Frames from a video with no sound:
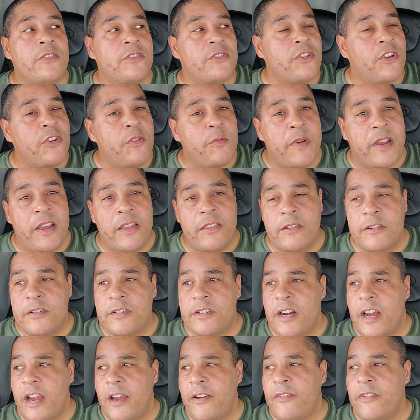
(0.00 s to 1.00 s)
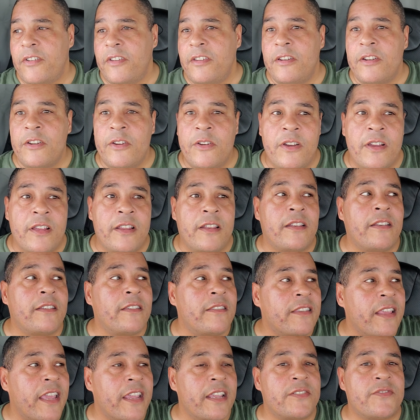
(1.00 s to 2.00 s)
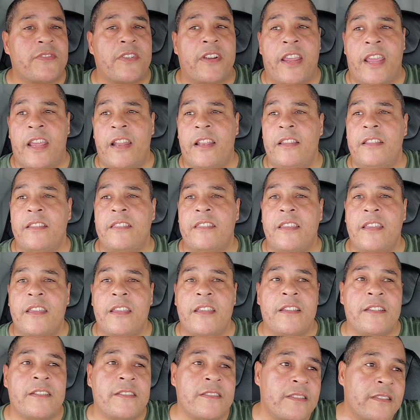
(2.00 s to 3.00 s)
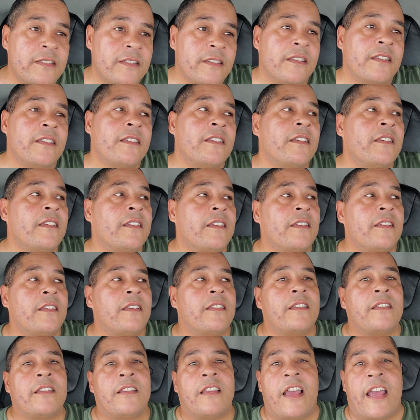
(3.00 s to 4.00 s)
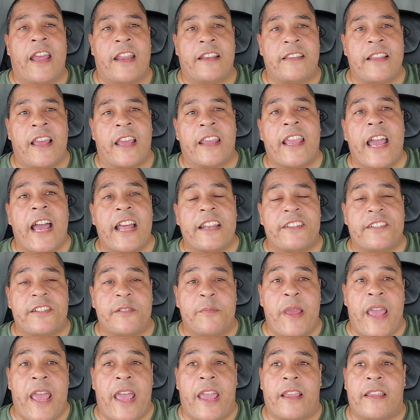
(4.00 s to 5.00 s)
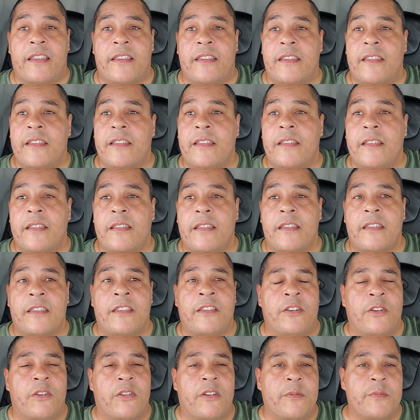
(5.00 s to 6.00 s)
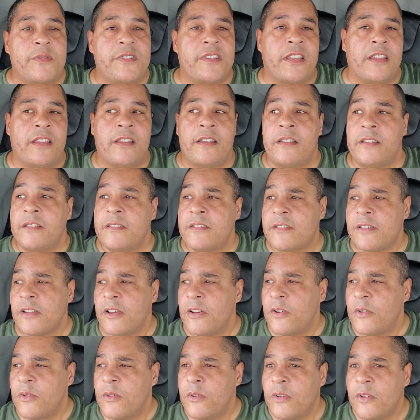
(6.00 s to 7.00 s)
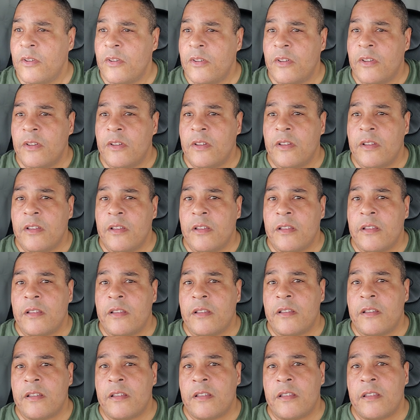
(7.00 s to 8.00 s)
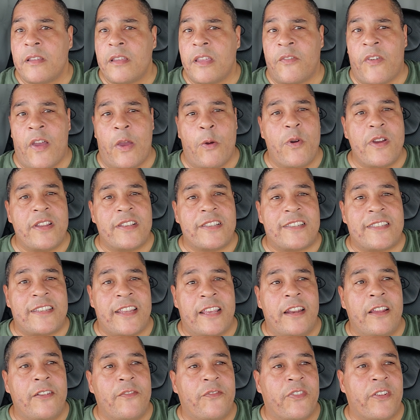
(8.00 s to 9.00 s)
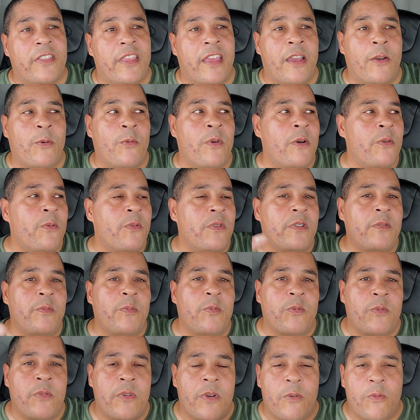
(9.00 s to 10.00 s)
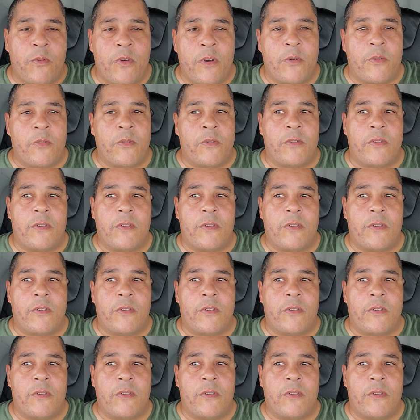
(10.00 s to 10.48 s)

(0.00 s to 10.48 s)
Told my other driver, you know what? Thanks for handling things. I, I got your back. You know what I'm saying? So if I wasn't set up for that, what would what what,